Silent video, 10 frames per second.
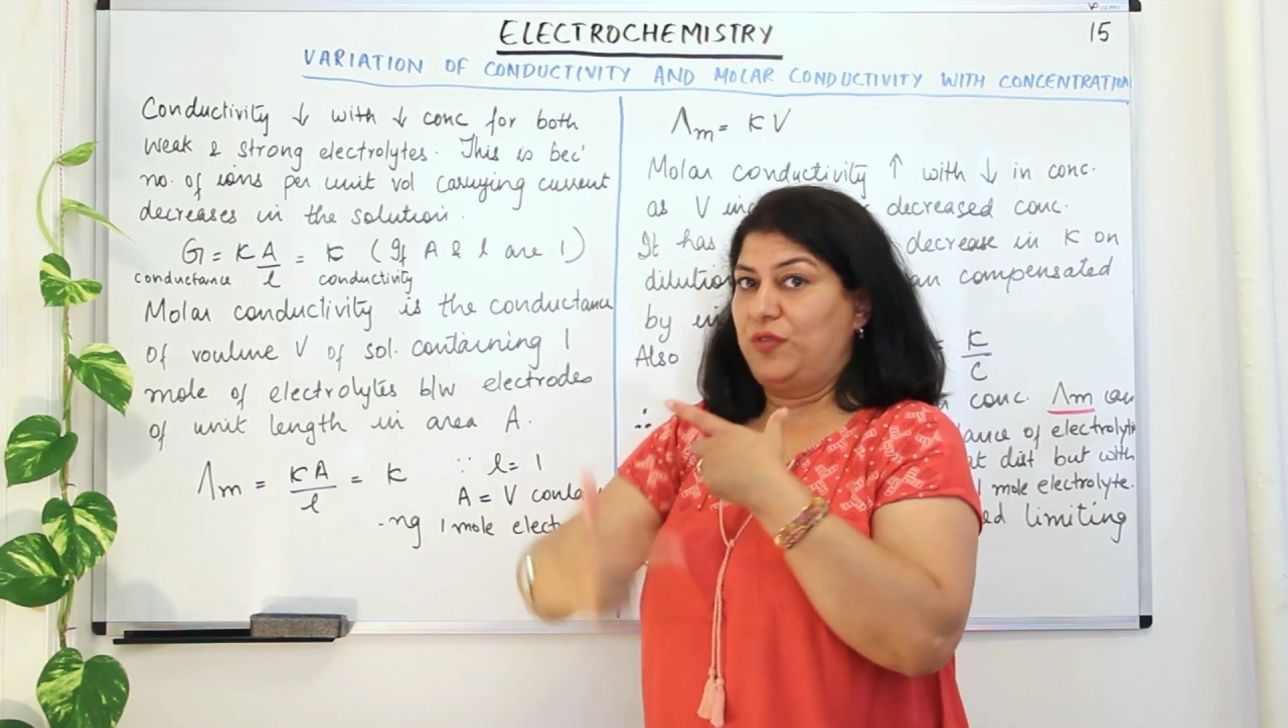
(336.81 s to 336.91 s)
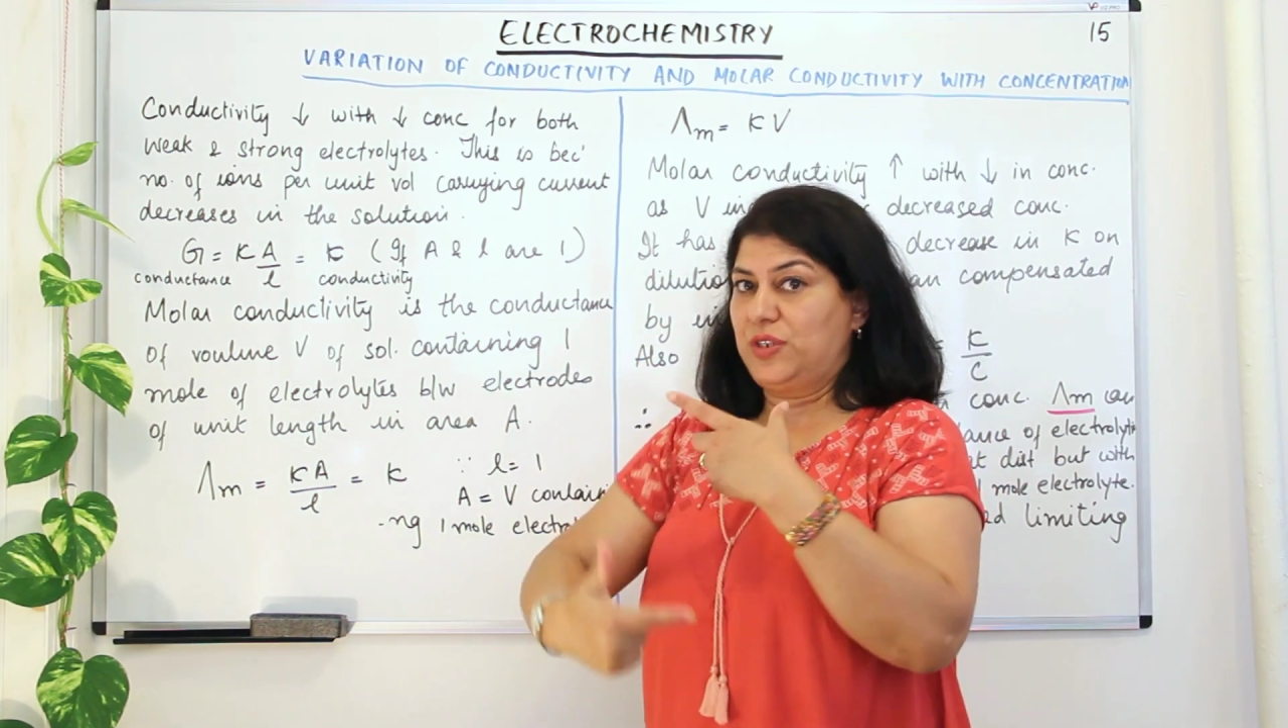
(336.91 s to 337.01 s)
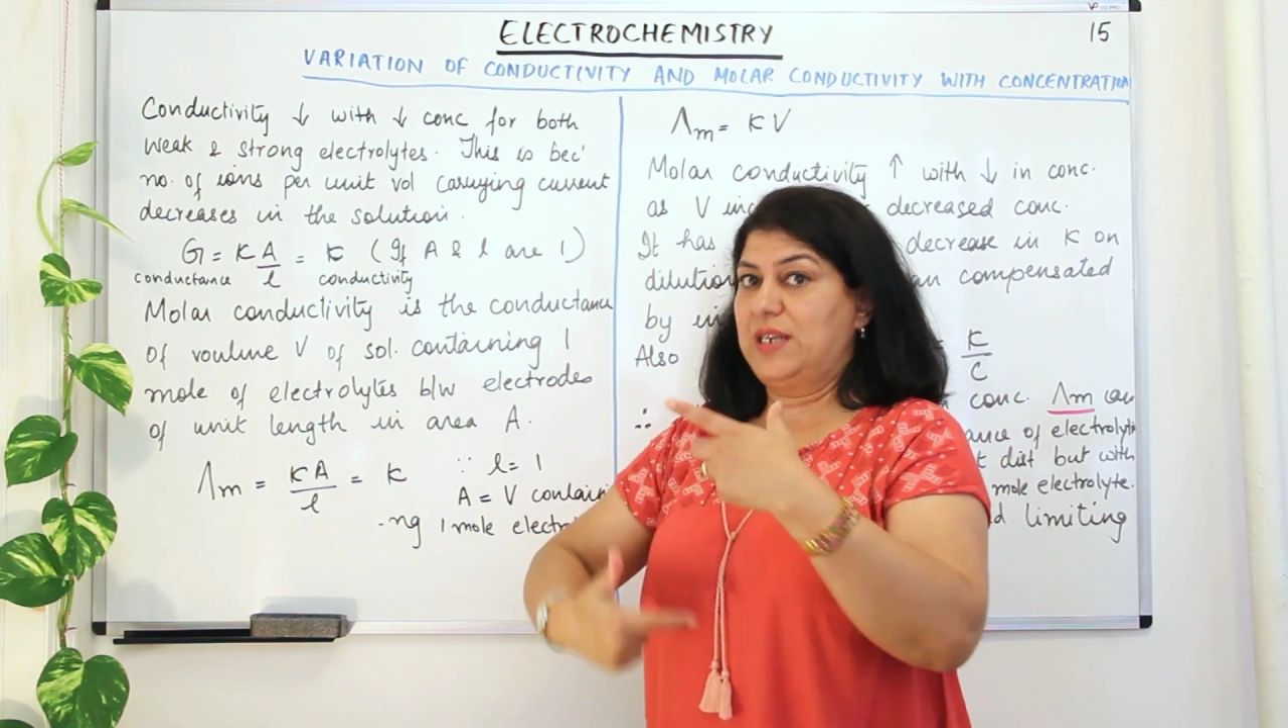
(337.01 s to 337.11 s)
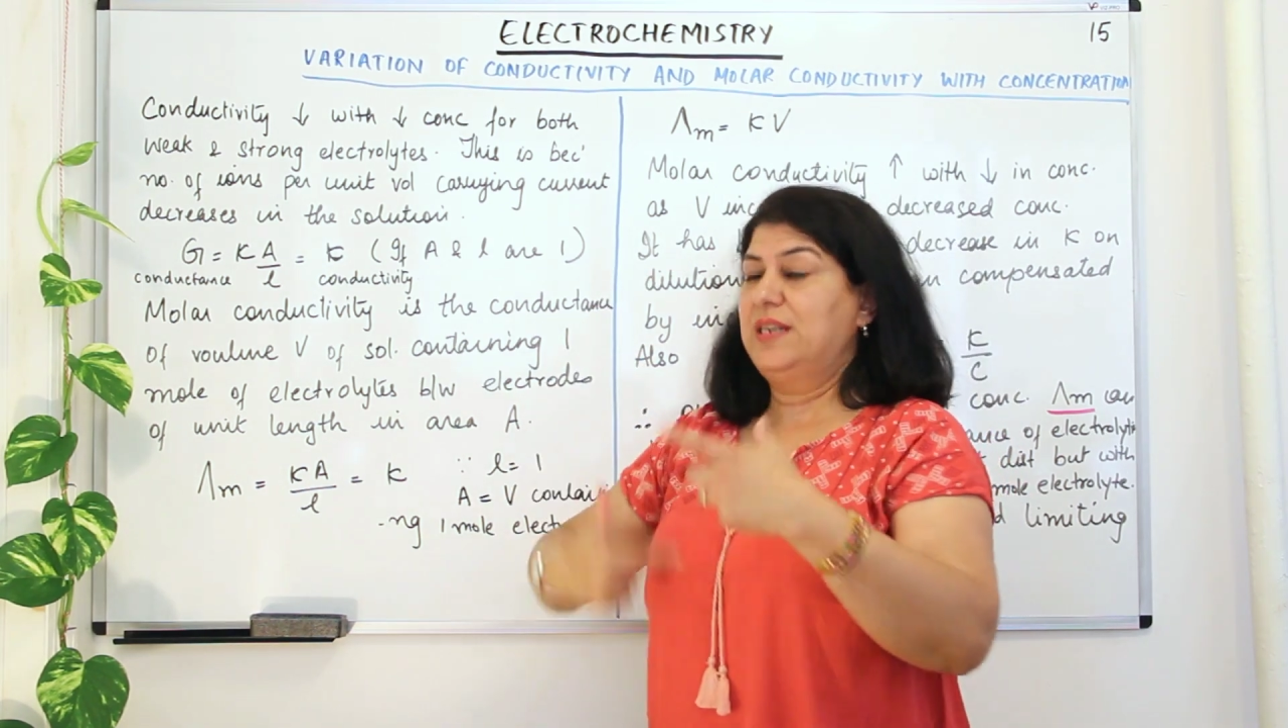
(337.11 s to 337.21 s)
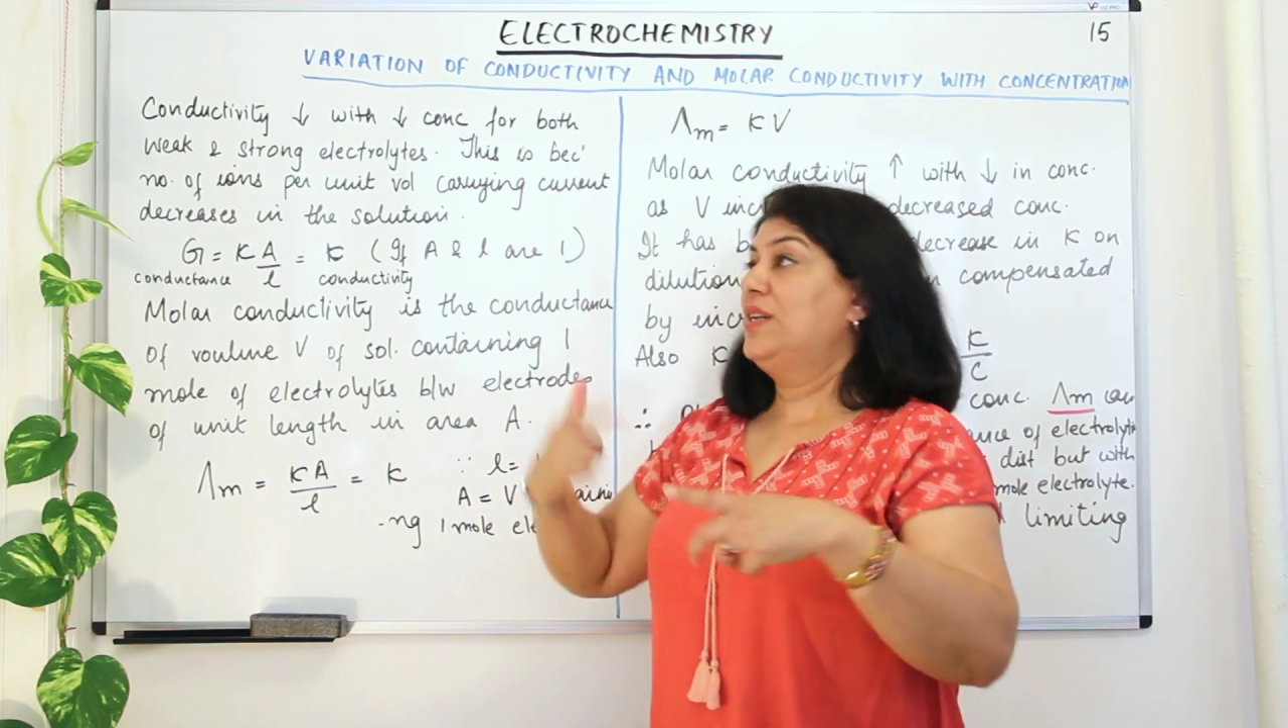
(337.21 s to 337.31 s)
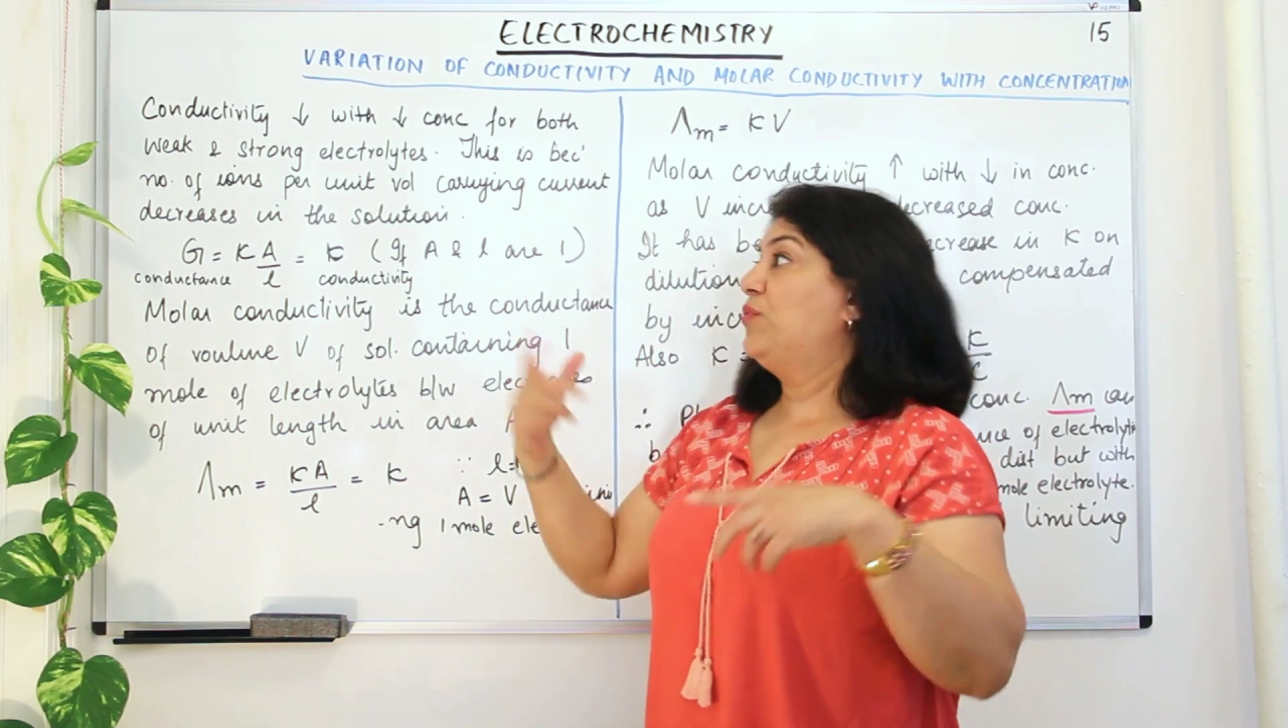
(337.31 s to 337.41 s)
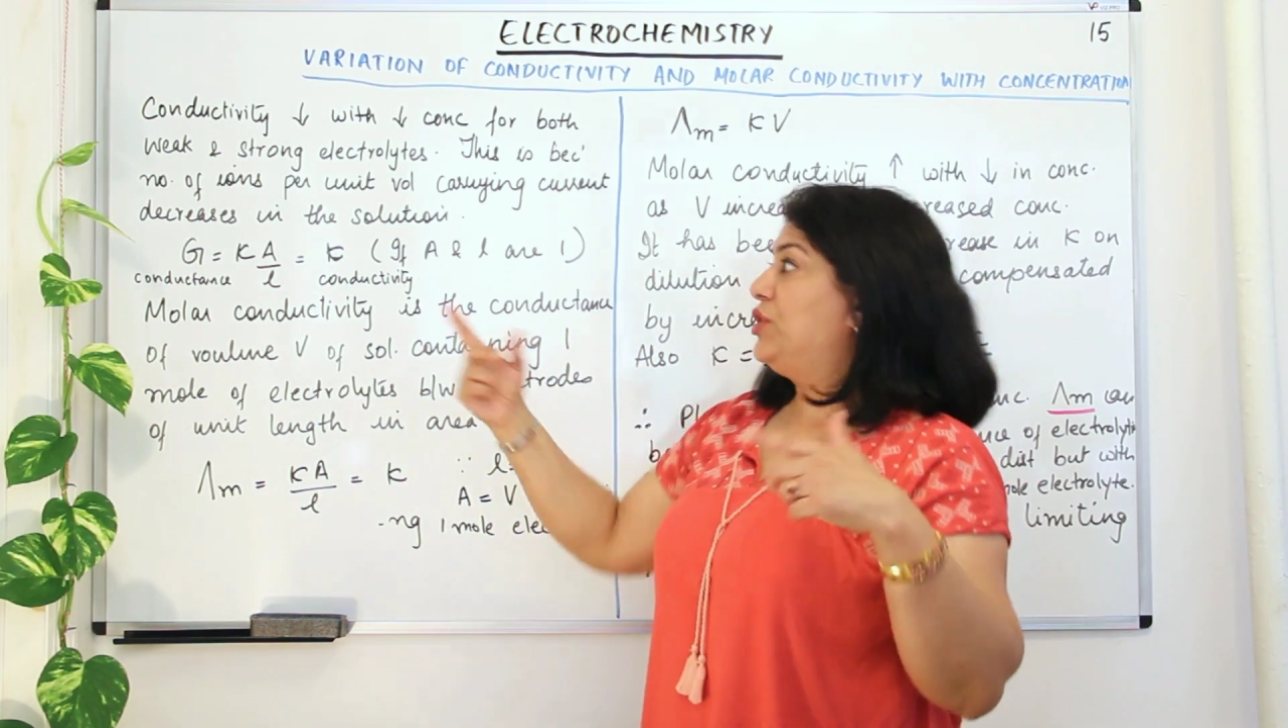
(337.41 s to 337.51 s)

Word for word: of the cylinder,